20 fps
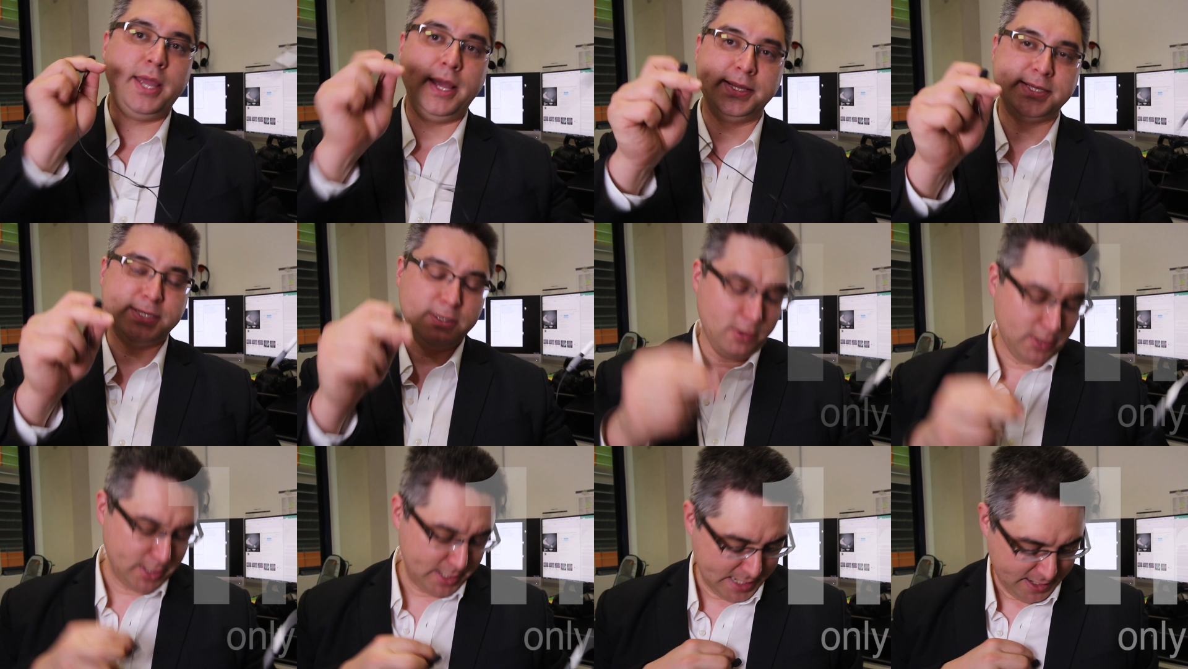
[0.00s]
It's
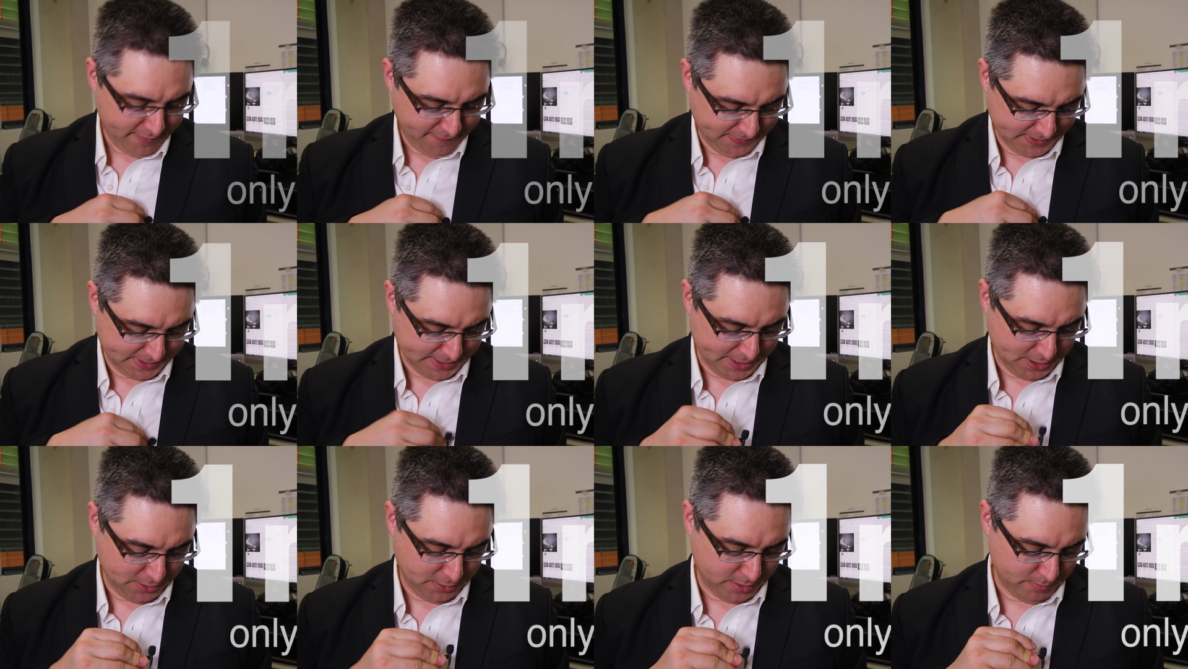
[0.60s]
long enough
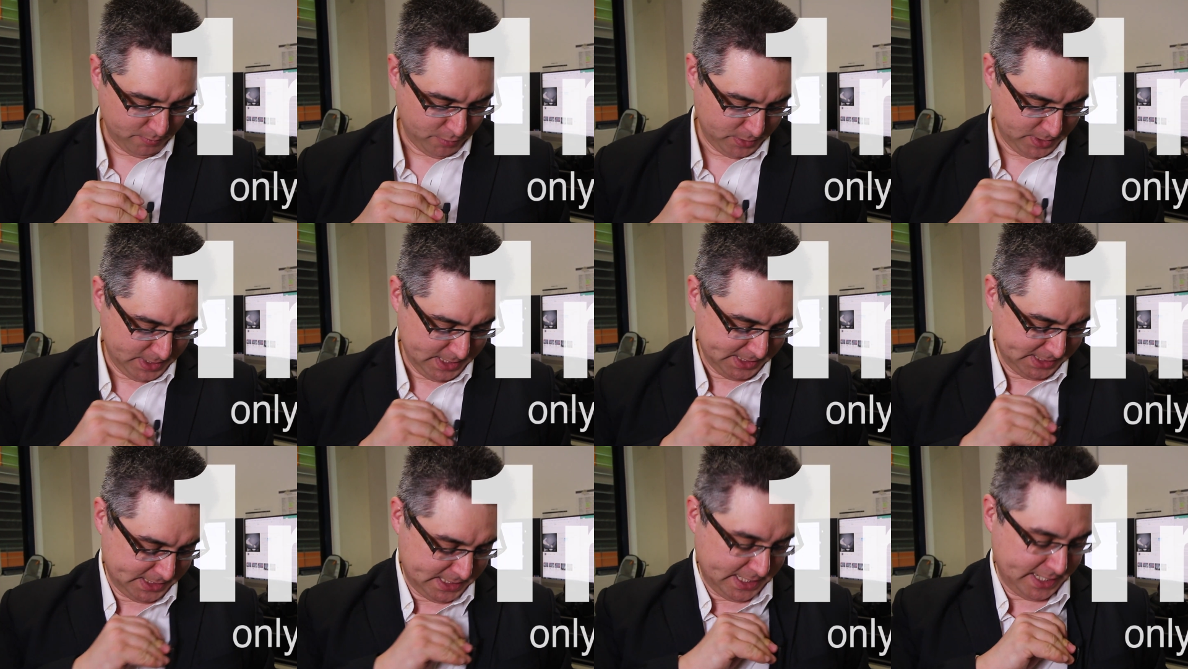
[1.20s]
so that you can put
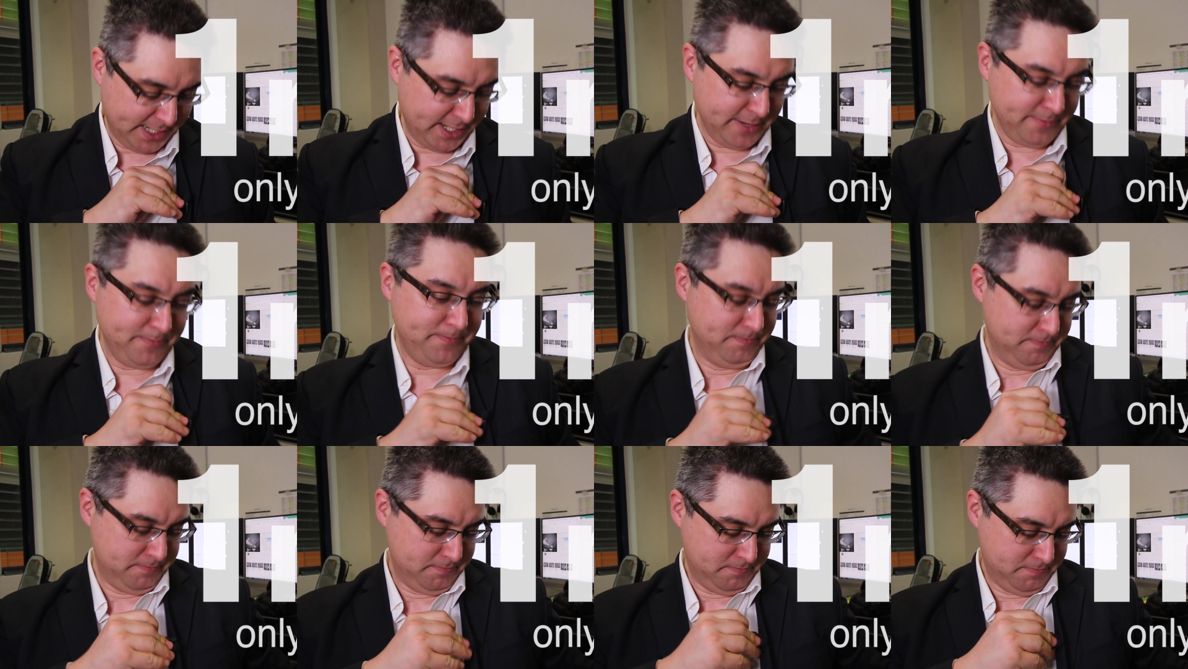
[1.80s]
this here